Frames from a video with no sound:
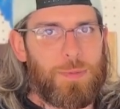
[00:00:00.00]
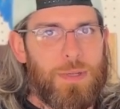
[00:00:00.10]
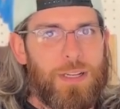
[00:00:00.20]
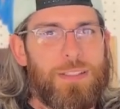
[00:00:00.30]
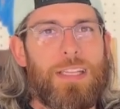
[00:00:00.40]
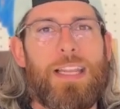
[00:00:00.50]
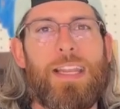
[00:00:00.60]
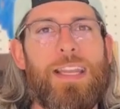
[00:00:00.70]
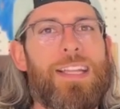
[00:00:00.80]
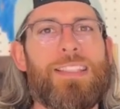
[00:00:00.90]
because
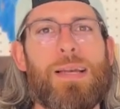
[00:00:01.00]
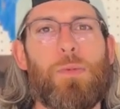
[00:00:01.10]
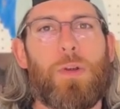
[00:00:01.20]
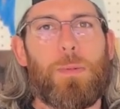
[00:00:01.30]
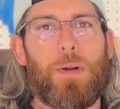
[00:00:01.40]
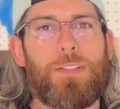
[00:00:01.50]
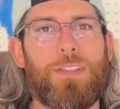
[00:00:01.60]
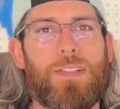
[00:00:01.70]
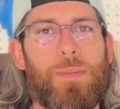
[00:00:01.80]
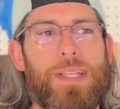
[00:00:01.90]
anytime I want to purchase
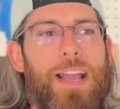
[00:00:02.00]
something,